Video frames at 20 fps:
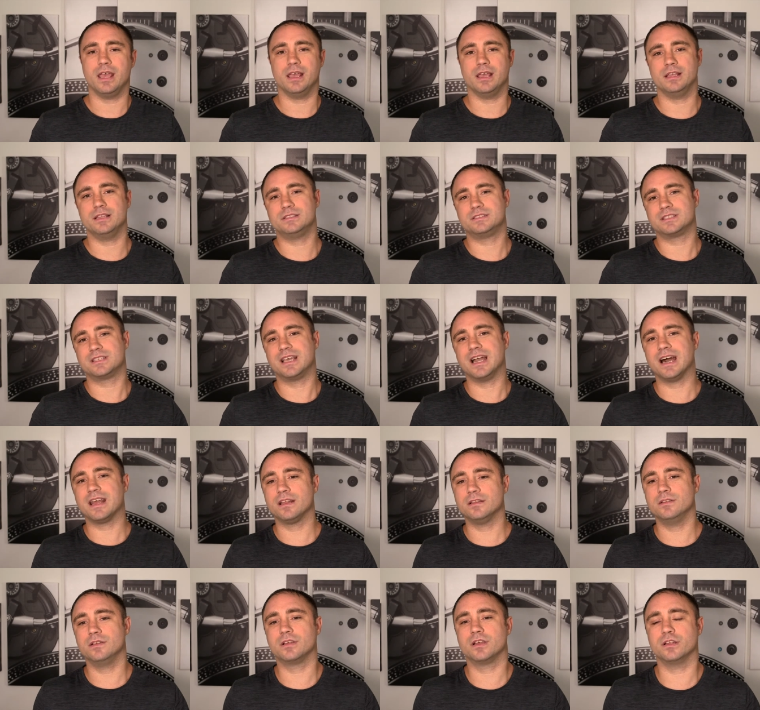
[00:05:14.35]
it's got
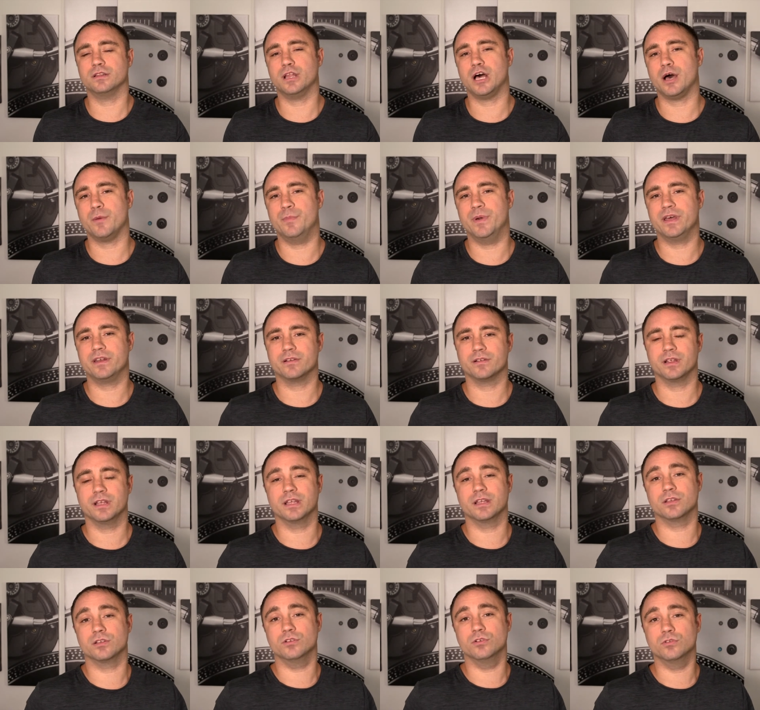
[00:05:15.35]
to look a lot better
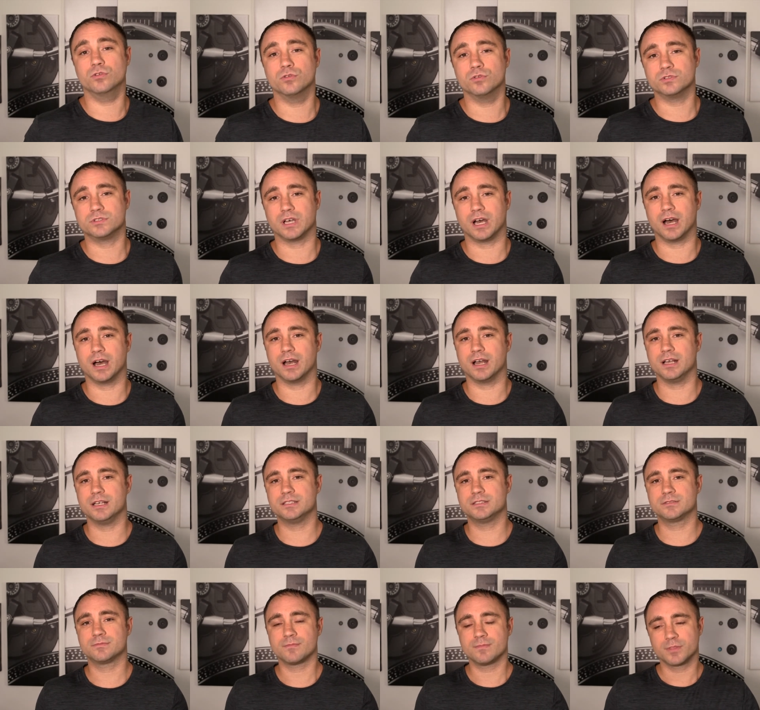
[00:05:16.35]
in Google's
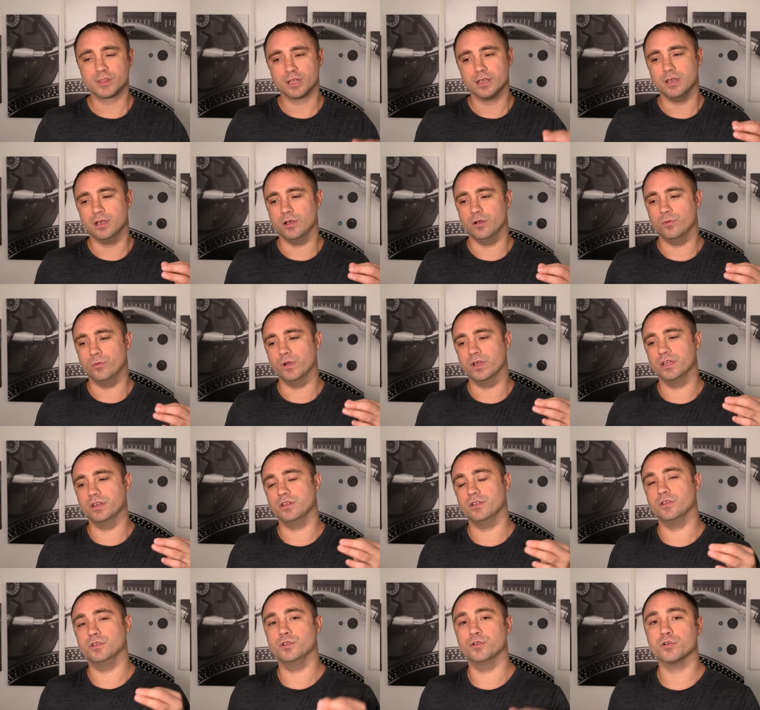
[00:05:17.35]
eyes
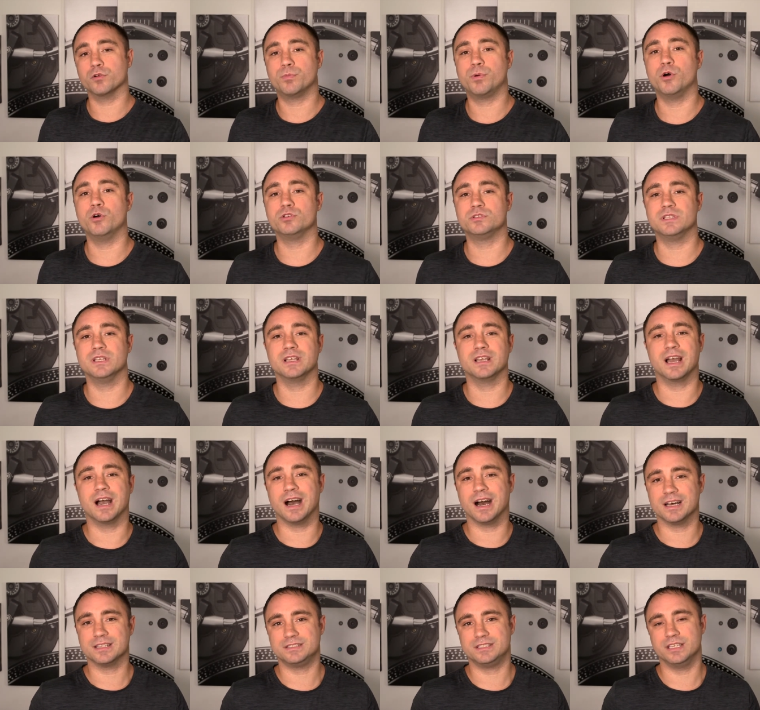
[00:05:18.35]
when you're posting
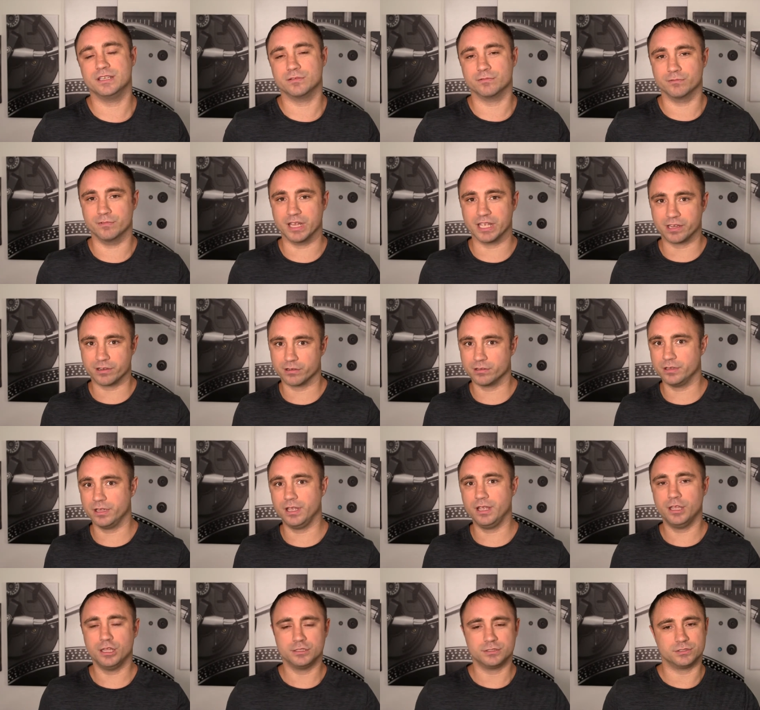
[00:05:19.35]
content
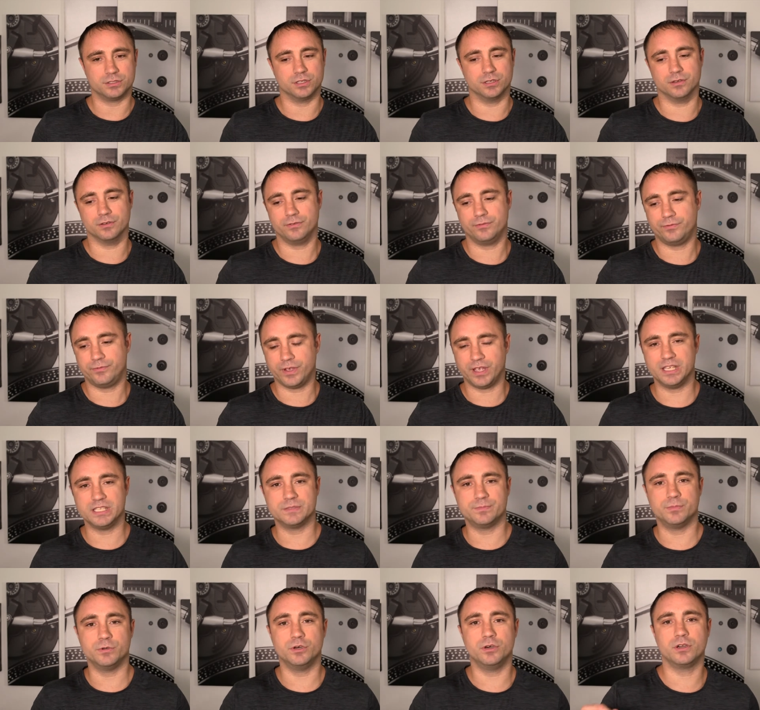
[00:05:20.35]
regularly to
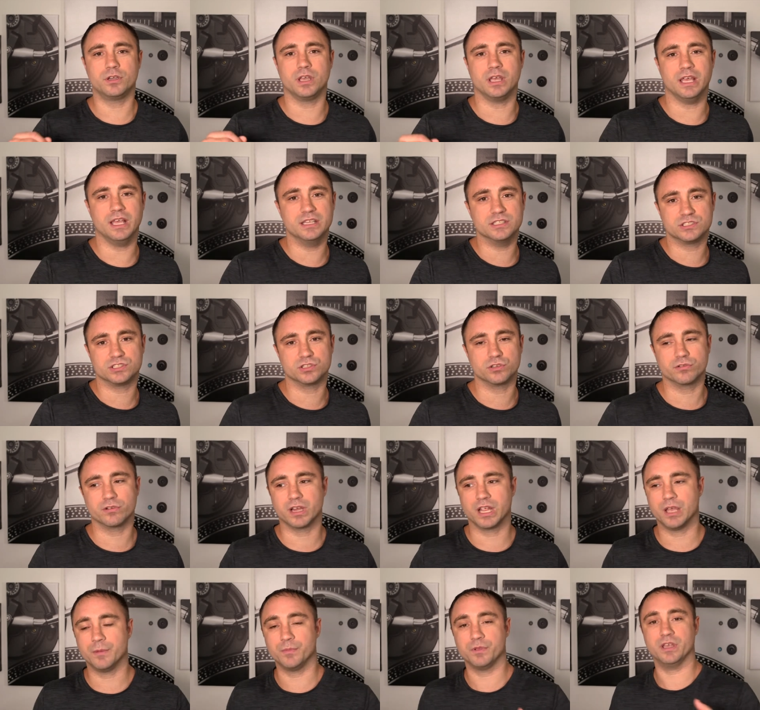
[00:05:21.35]
Facebook,
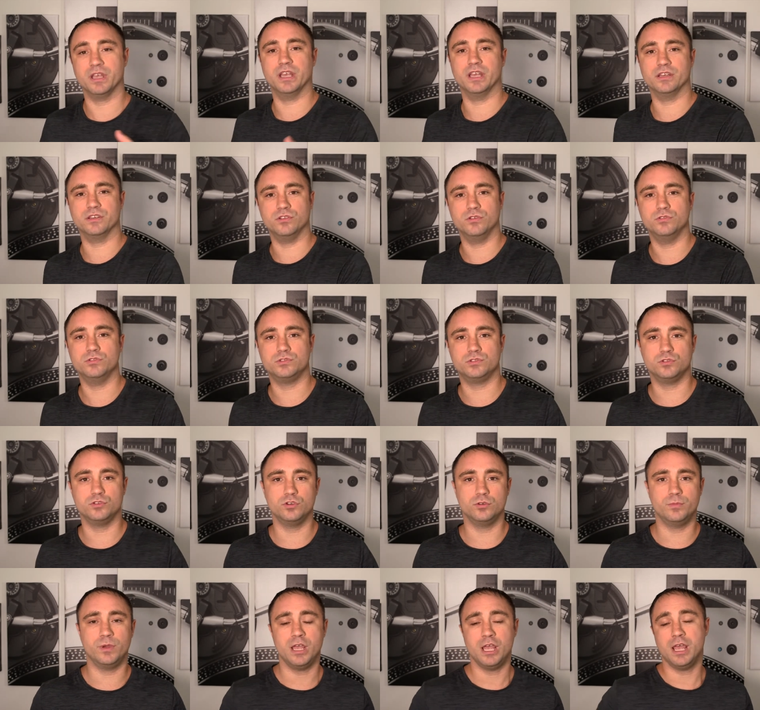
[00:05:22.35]
Instagram, and
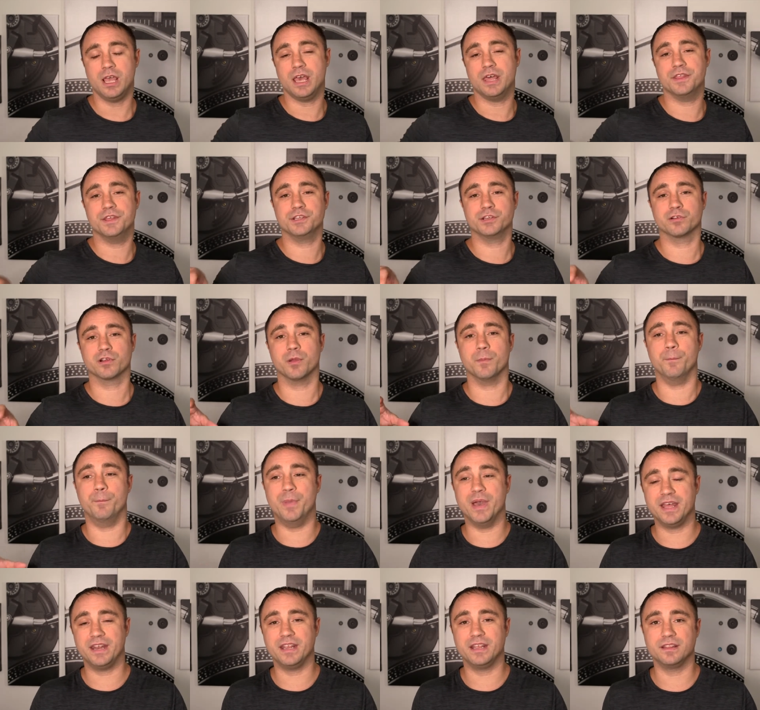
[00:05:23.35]
YouTube, and then you're
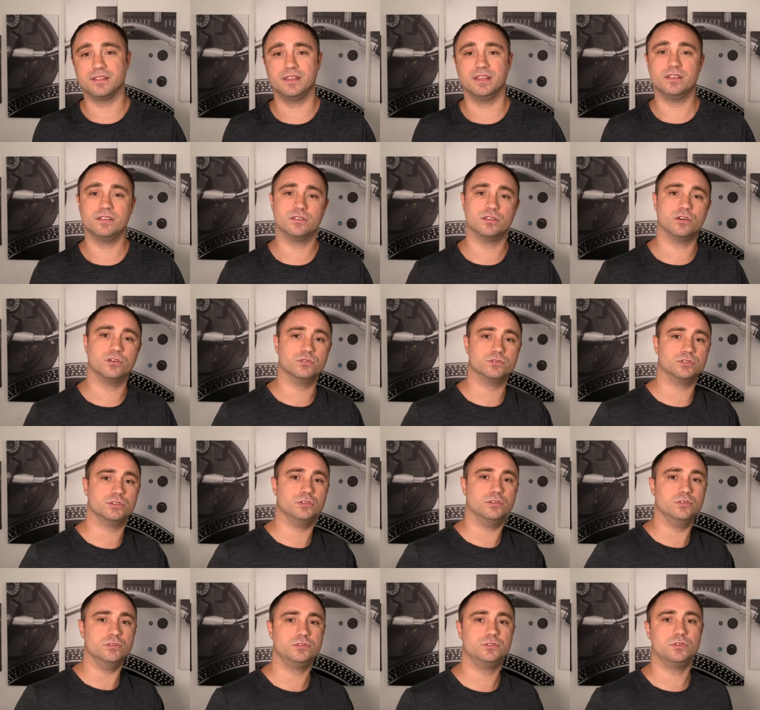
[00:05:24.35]
embedding the,
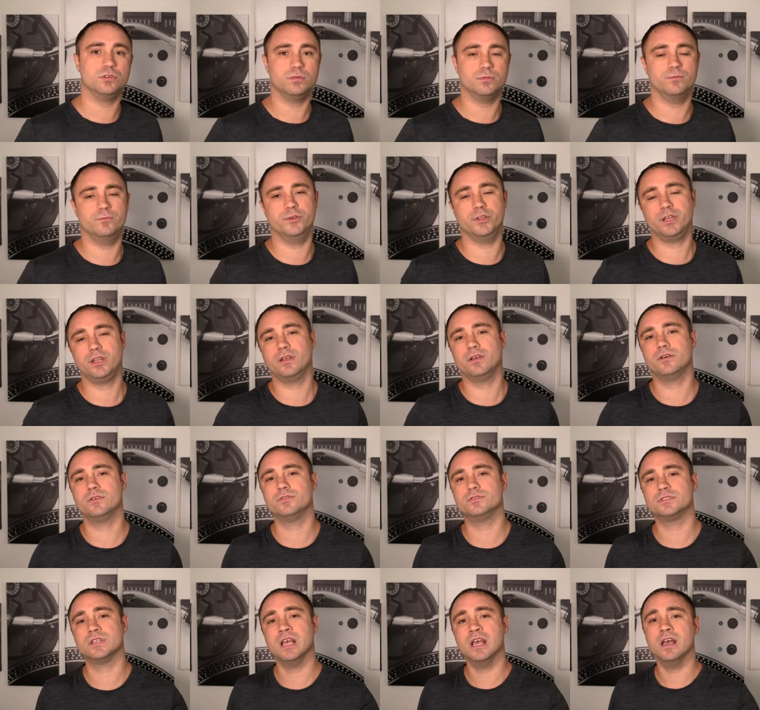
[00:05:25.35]
those YouTube
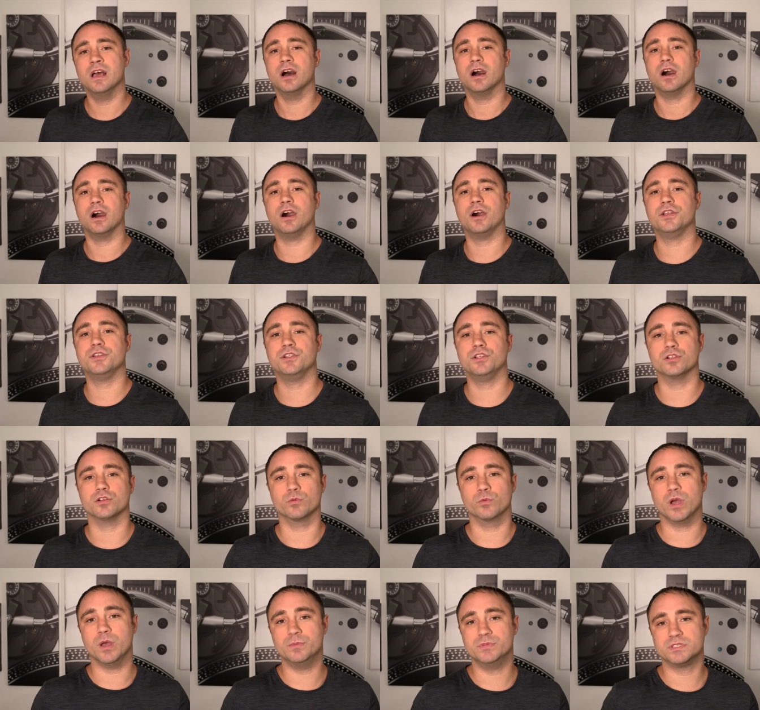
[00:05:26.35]
videos onto your
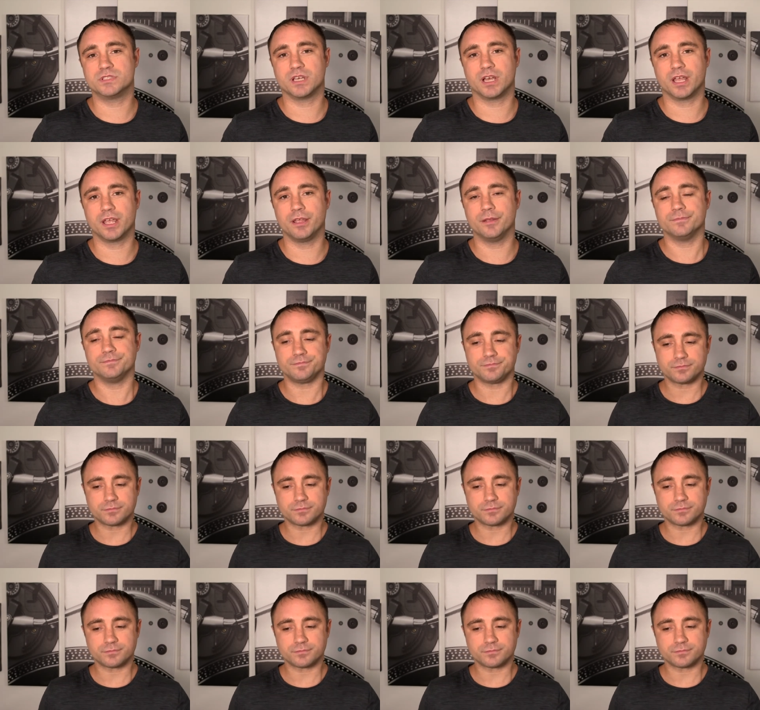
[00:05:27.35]
website.